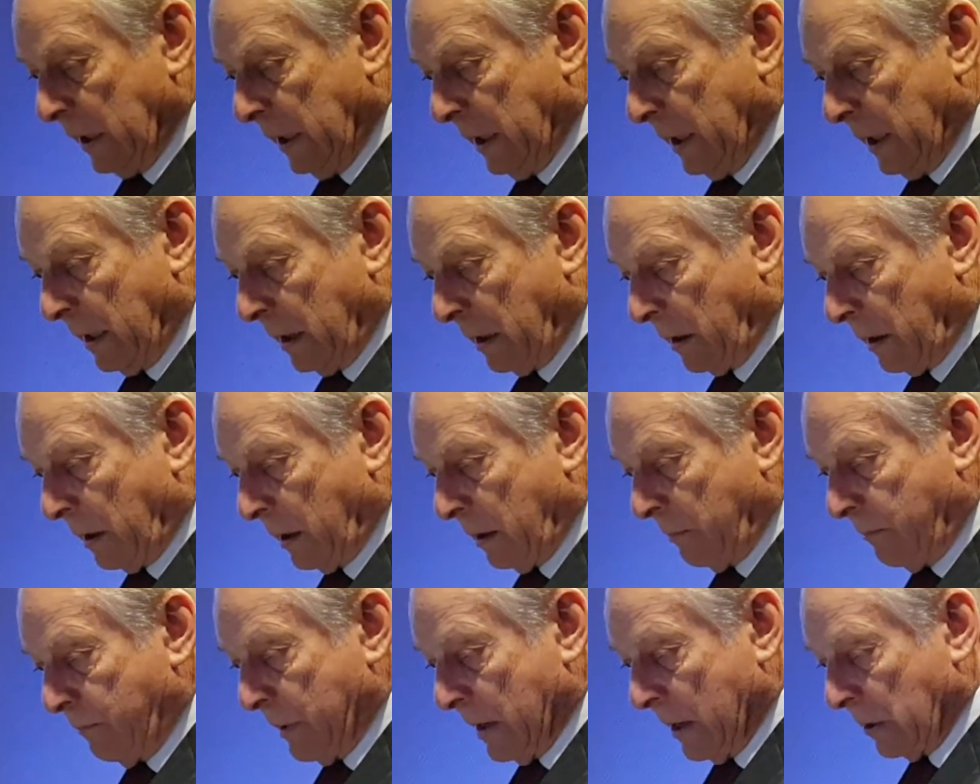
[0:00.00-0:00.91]
here
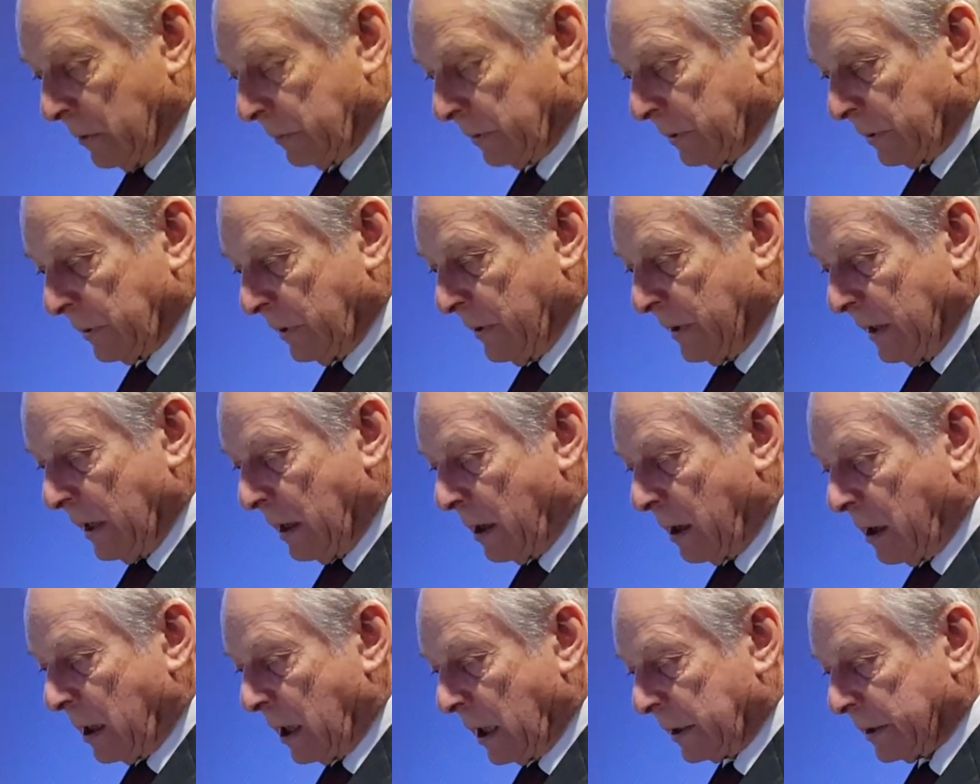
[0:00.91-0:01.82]
about the
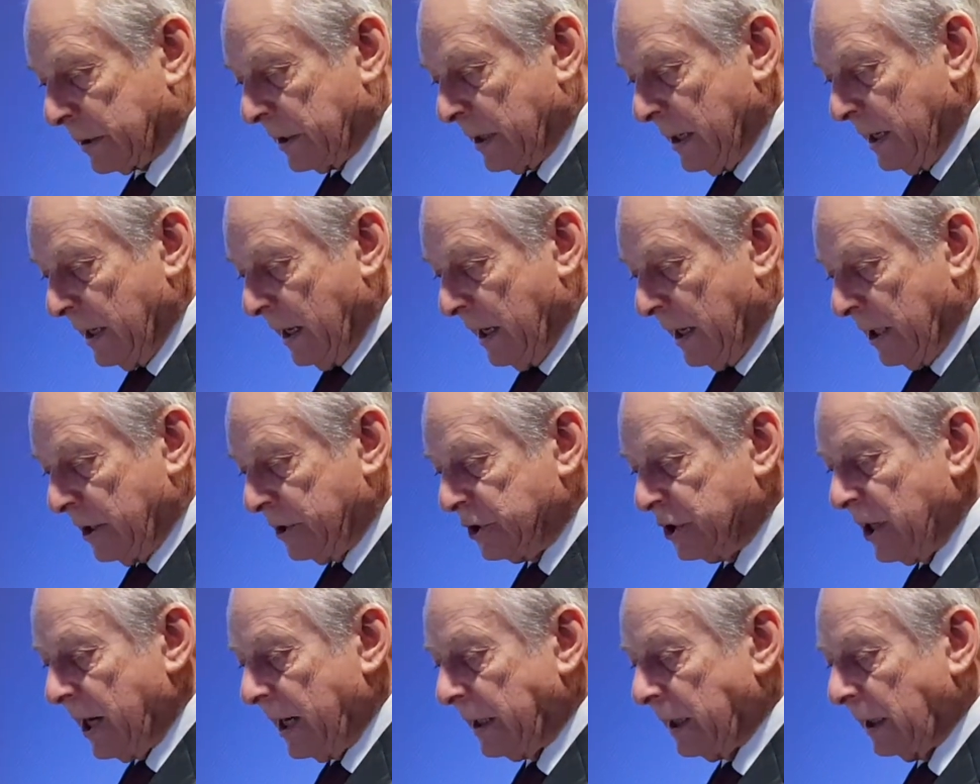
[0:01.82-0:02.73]
heart, a
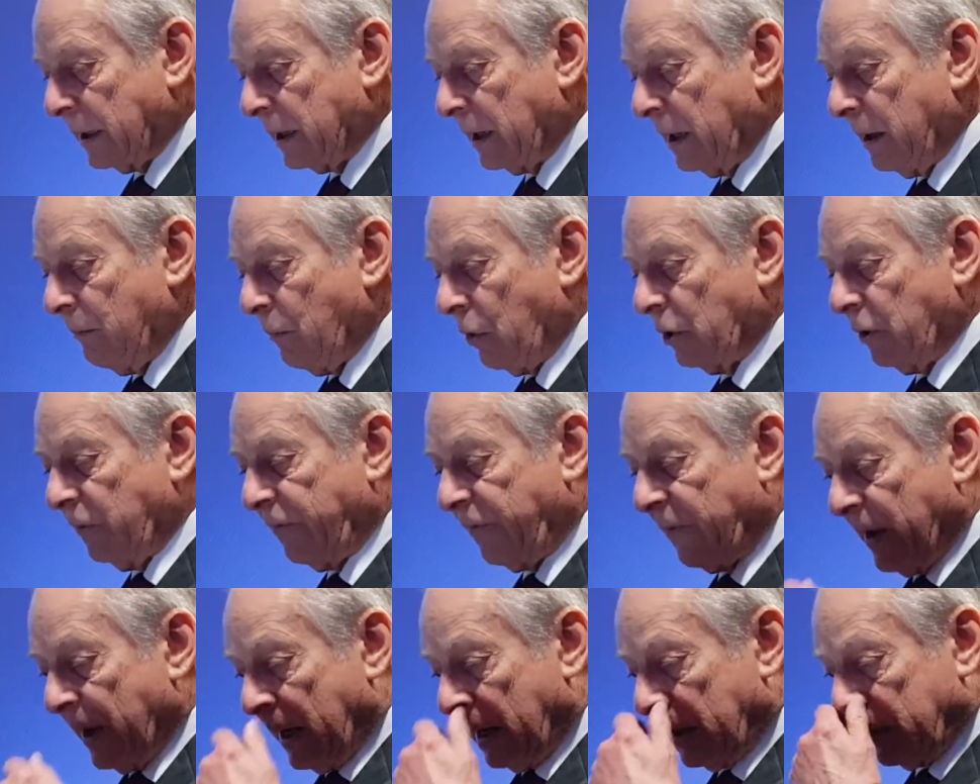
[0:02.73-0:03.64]
genetically
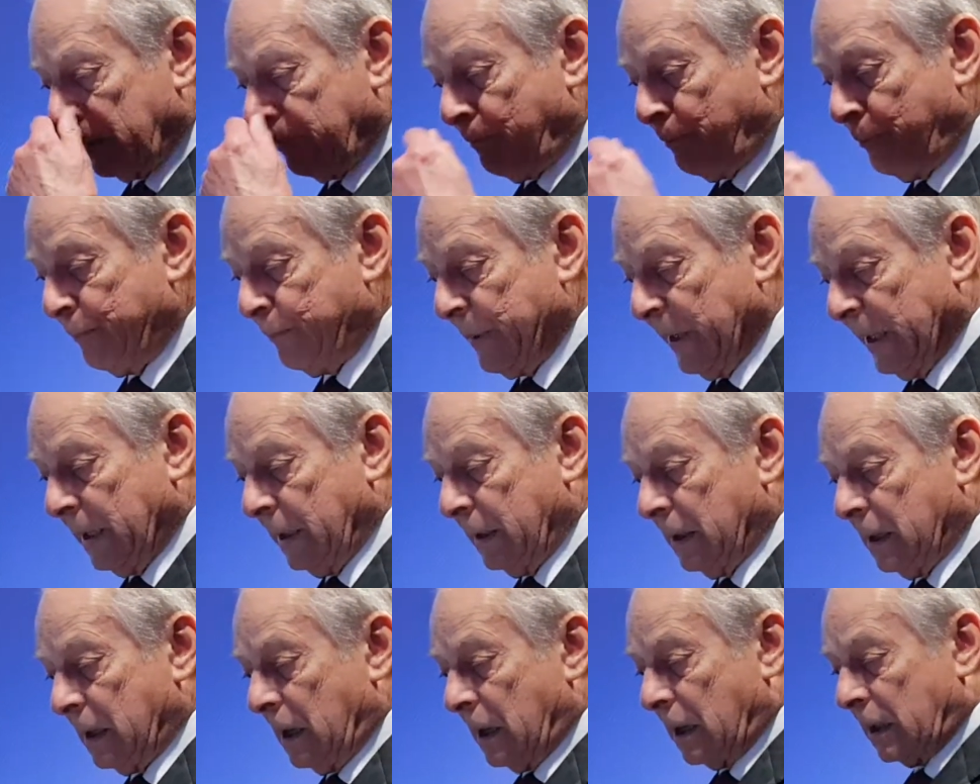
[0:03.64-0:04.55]
modified pig
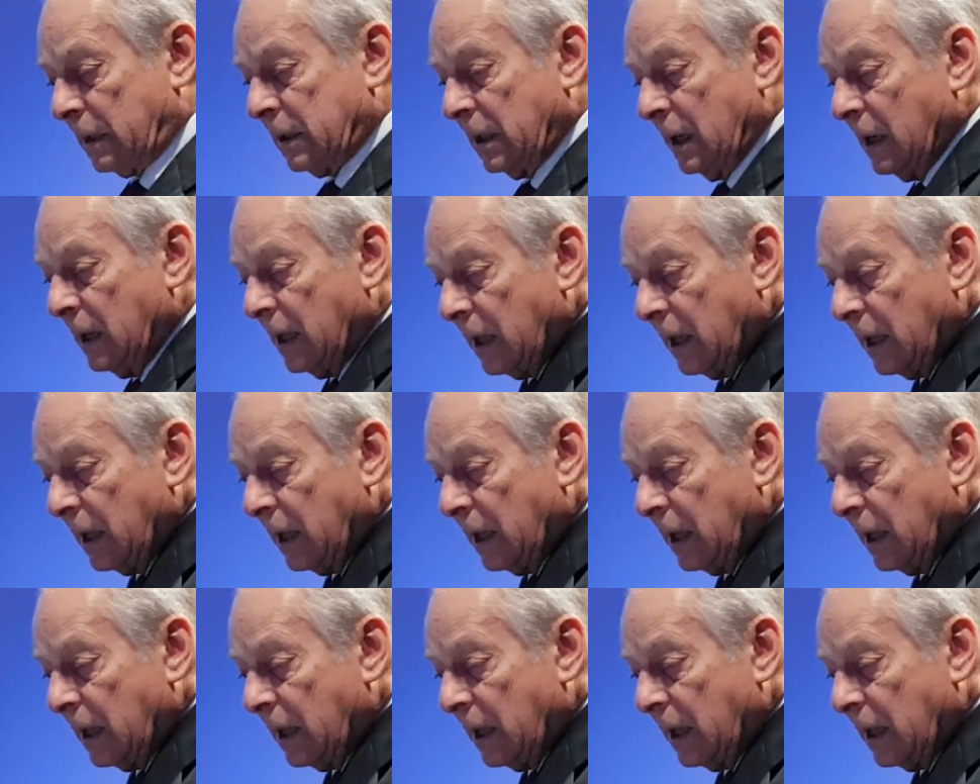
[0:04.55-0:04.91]
heart